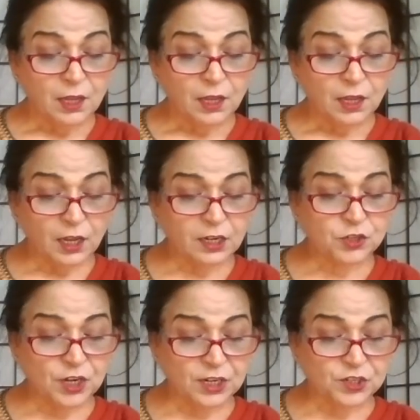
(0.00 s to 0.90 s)

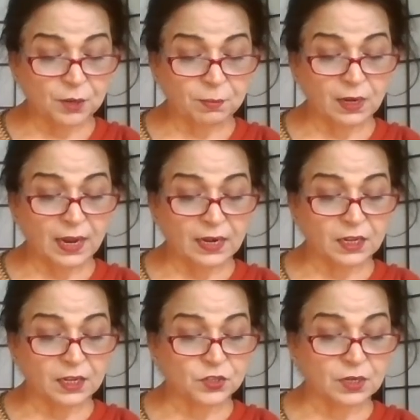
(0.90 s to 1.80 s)
insatiable and
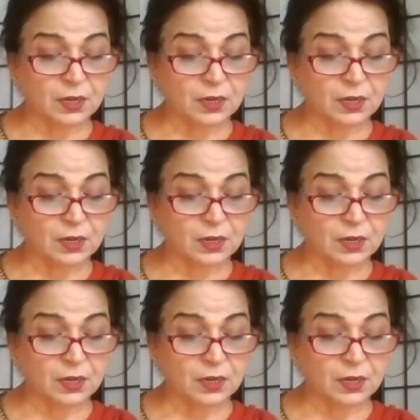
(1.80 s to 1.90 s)
his uh,